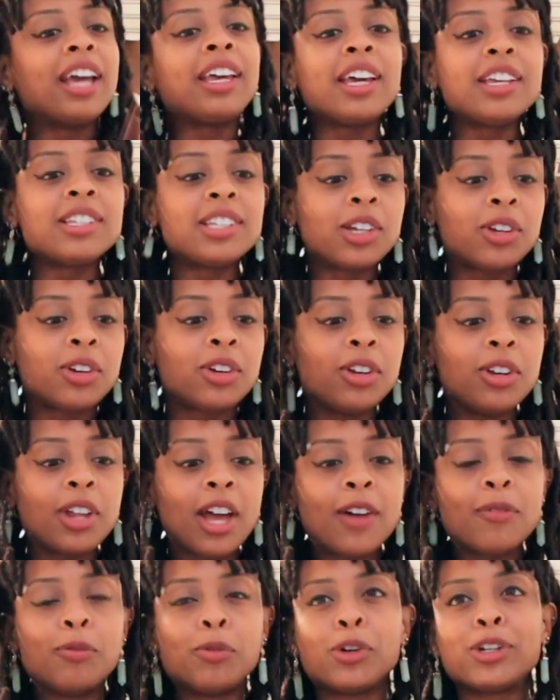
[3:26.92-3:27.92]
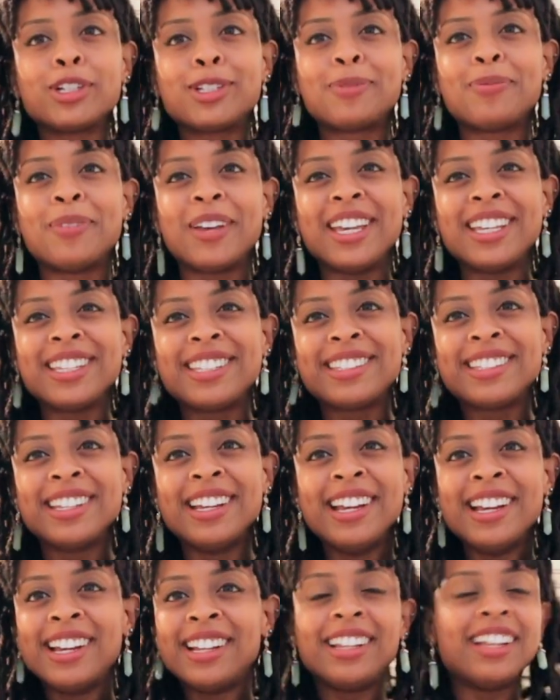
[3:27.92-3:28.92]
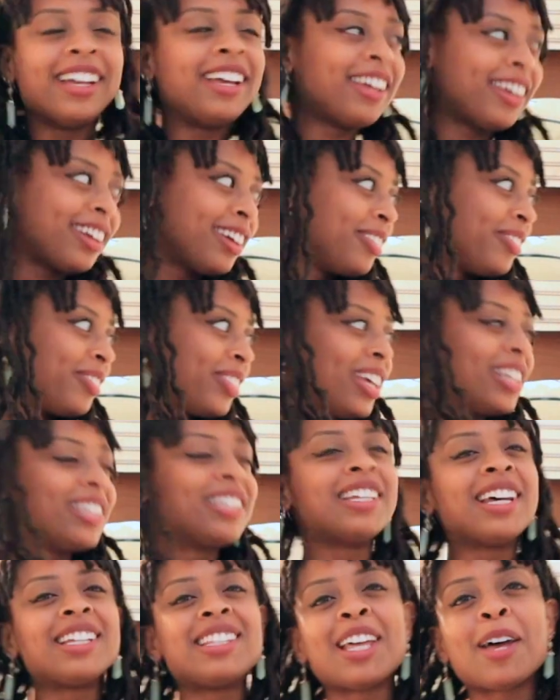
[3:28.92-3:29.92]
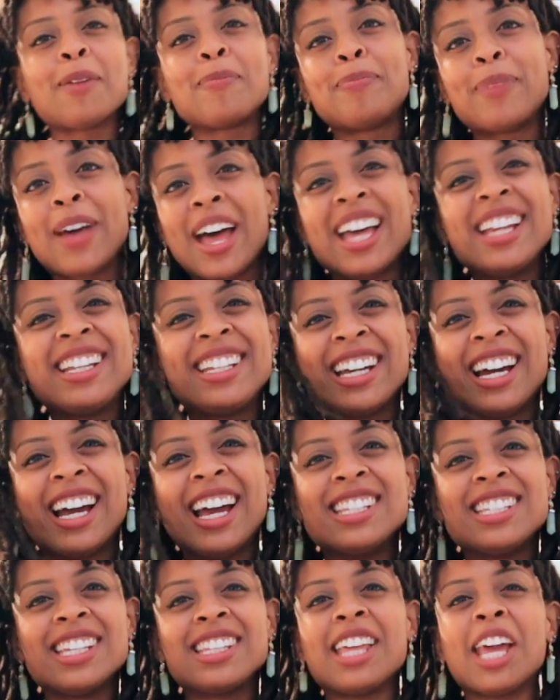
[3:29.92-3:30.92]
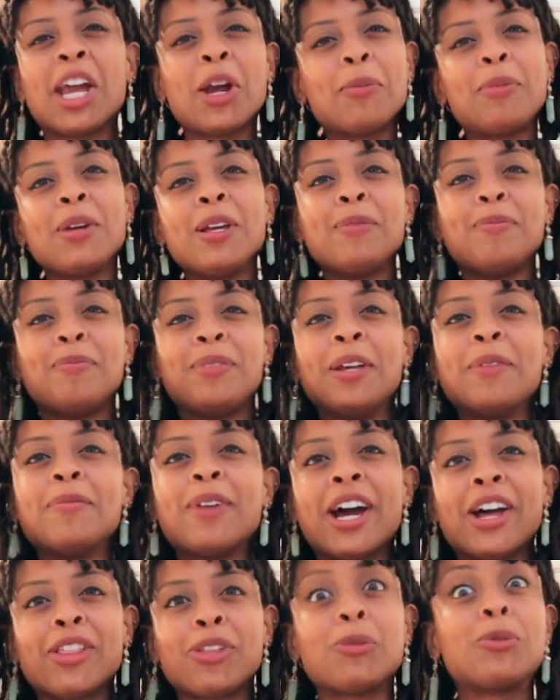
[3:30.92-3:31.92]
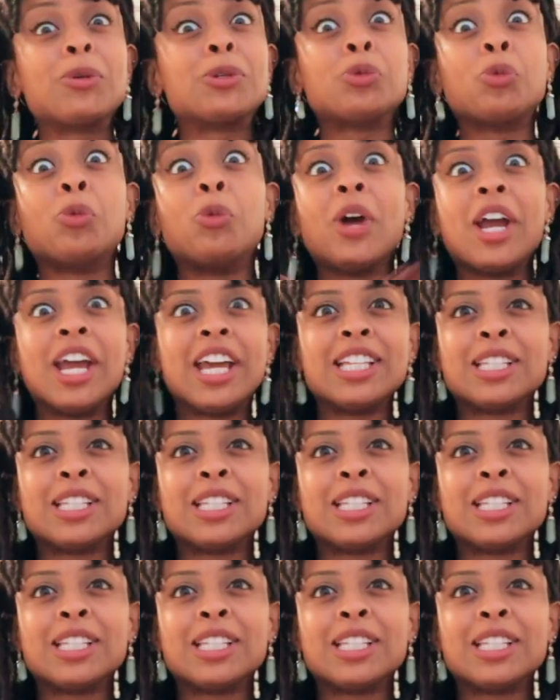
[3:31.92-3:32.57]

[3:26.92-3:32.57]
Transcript: I guess it could have more space. Like, it's not that bad, guys. Like the Airbnb bathroom was way